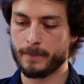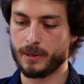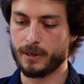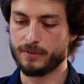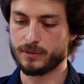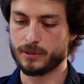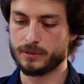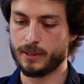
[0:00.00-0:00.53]

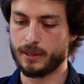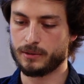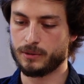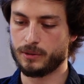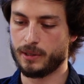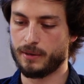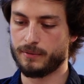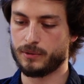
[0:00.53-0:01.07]
After that,
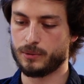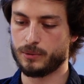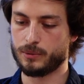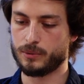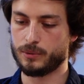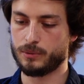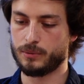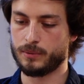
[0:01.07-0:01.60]
you have
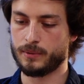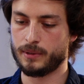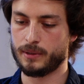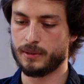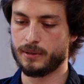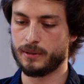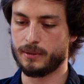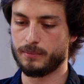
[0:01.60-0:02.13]
to
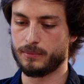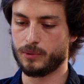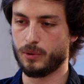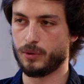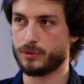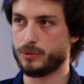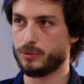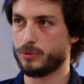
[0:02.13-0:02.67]

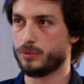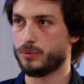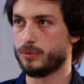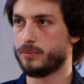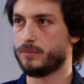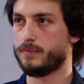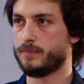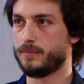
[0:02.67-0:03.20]
talk
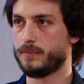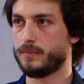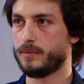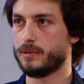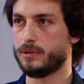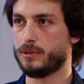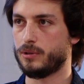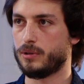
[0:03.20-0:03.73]
to
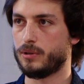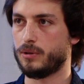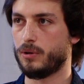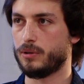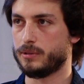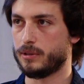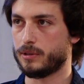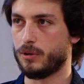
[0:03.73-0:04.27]
your
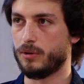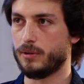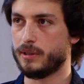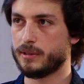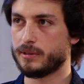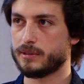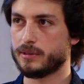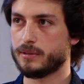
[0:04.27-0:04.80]
older
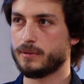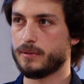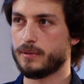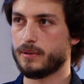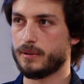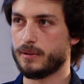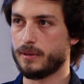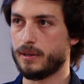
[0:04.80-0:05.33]
colleagues
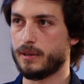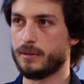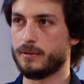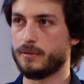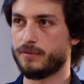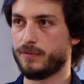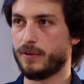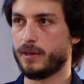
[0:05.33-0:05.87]

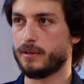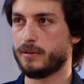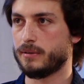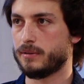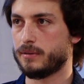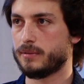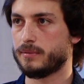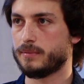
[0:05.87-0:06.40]
and
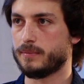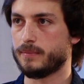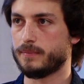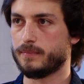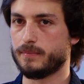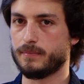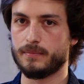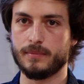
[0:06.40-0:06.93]
find
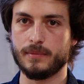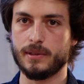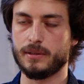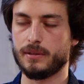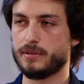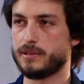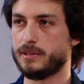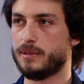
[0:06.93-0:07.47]

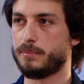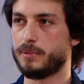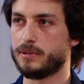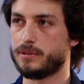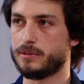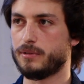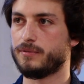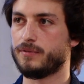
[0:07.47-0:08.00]
little
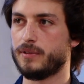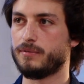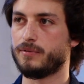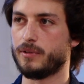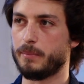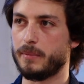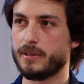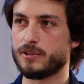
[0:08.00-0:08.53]
snippets of
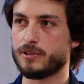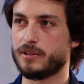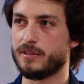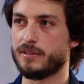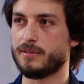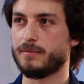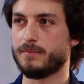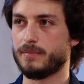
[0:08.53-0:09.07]

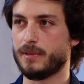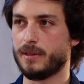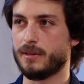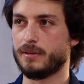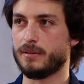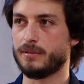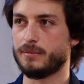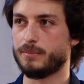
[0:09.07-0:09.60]
information
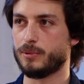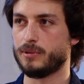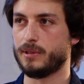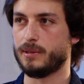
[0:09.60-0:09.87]
and put